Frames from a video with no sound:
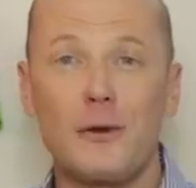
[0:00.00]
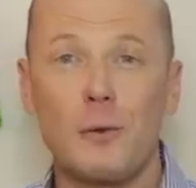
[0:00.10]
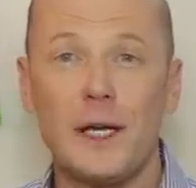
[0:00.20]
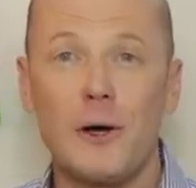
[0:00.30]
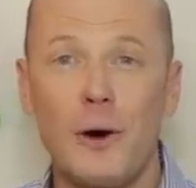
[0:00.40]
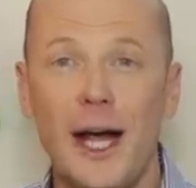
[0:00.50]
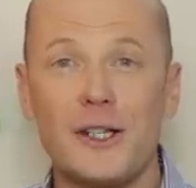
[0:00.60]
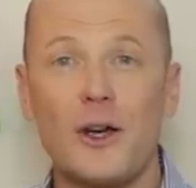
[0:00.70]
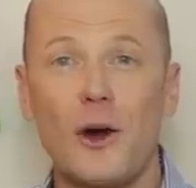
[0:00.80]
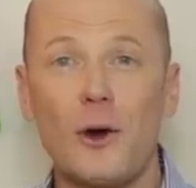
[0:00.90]
3
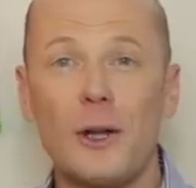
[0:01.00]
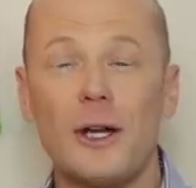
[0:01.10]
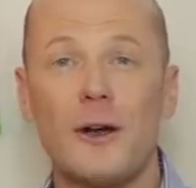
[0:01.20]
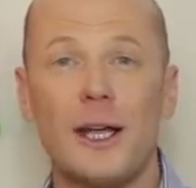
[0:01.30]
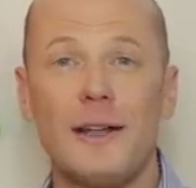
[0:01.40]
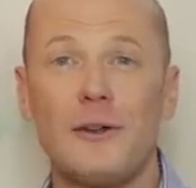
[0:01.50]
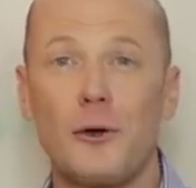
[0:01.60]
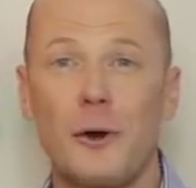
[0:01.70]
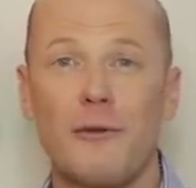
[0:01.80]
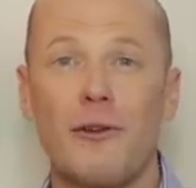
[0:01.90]
crash earlier in the
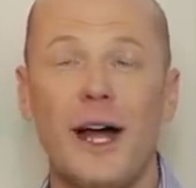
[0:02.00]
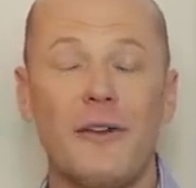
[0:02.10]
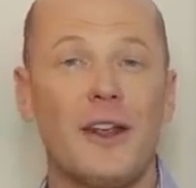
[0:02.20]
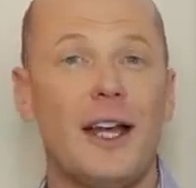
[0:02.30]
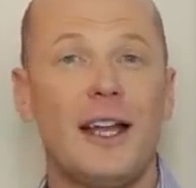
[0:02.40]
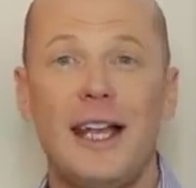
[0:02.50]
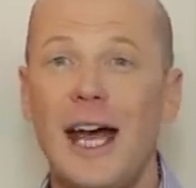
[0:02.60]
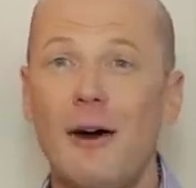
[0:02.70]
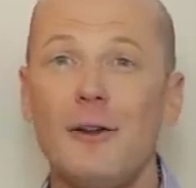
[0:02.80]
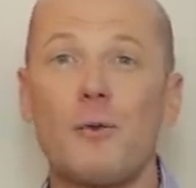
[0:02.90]
Tour de France.
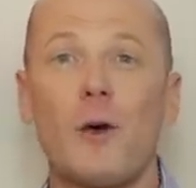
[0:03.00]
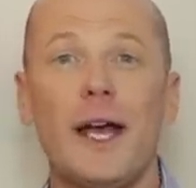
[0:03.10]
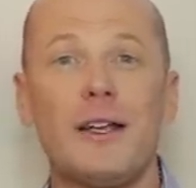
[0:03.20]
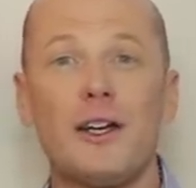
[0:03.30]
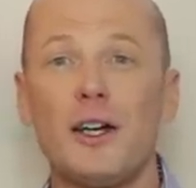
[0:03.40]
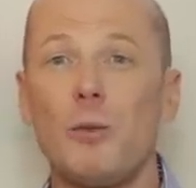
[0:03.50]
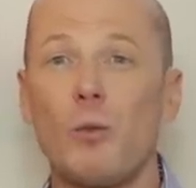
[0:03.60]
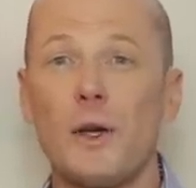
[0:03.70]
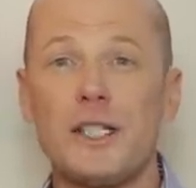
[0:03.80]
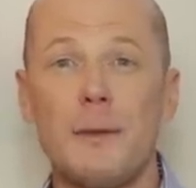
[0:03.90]
Now he's riding good.
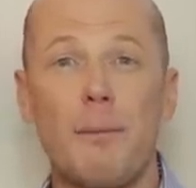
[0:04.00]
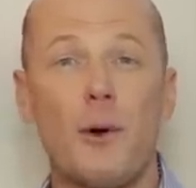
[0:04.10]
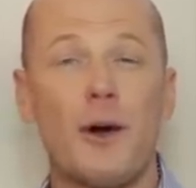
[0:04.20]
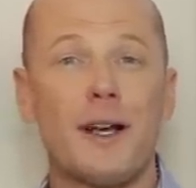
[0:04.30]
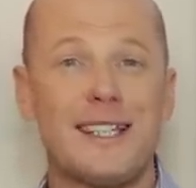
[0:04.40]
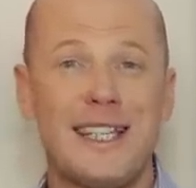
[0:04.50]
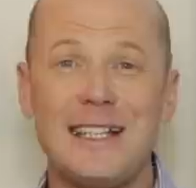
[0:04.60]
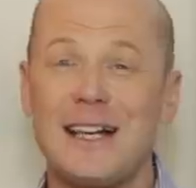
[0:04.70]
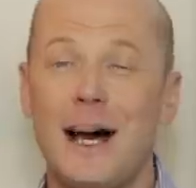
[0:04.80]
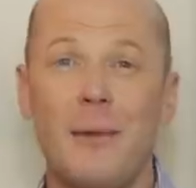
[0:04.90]
Richie Porte,
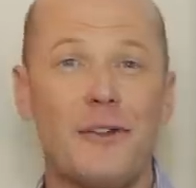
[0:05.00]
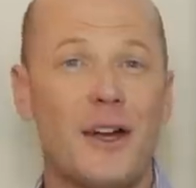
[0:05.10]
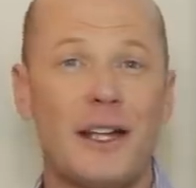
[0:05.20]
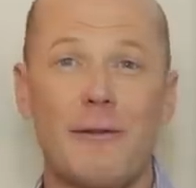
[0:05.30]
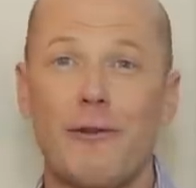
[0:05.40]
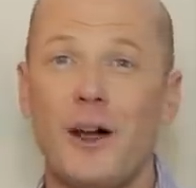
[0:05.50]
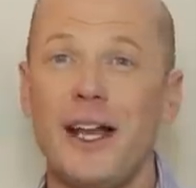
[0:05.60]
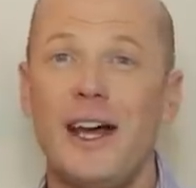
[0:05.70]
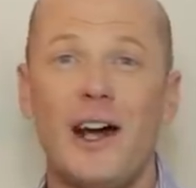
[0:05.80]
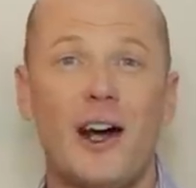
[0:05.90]
G. Thomas on the
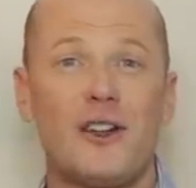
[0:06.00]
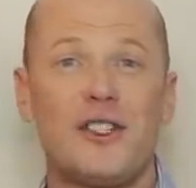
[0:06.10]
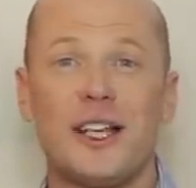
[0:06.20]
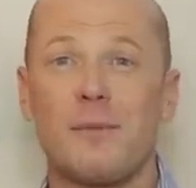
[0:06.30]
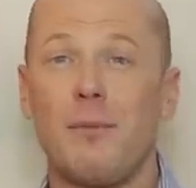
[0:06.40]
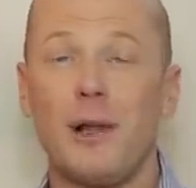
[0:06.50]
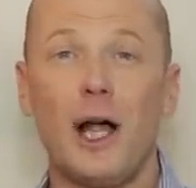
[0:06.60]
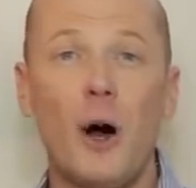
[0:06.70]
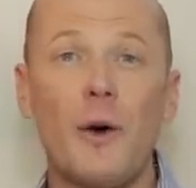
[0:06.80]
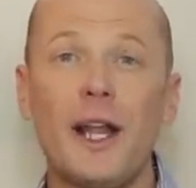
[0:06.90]
front are just
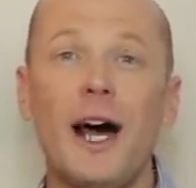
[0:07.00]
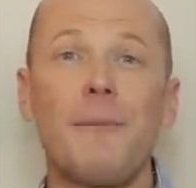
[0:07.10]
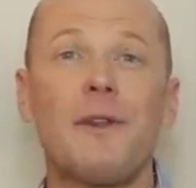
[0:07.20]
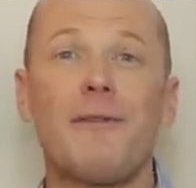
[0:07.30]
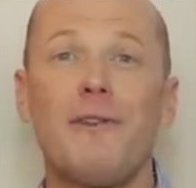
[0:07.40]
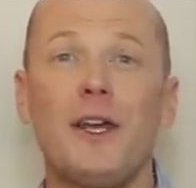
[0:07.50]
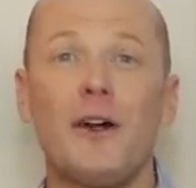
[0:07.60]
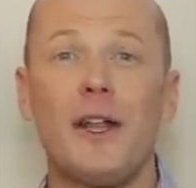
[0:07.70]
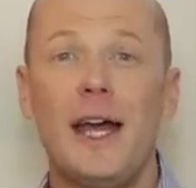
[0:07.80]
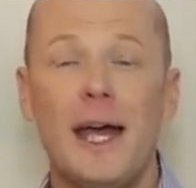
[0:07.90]
blowing up the
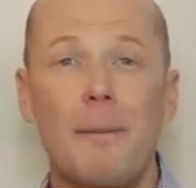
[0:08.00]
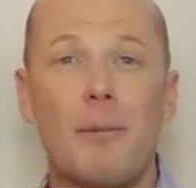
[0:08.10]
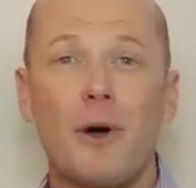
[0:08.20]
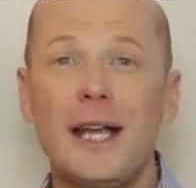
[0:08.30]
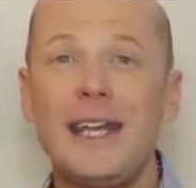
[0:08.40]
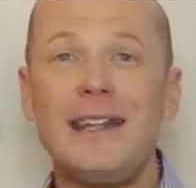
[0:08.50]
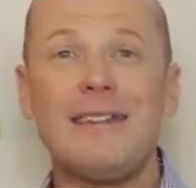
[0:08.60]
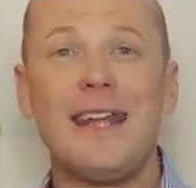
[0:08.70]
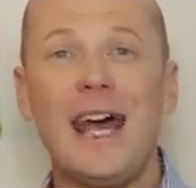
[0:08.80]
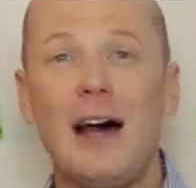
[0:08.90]
field and bringing
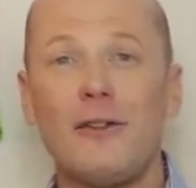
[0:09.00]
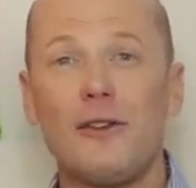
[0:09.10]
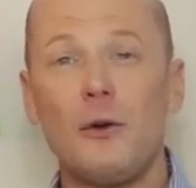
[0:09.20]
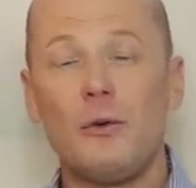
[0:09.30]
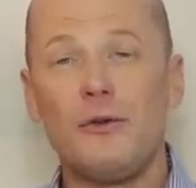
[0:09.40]
it down to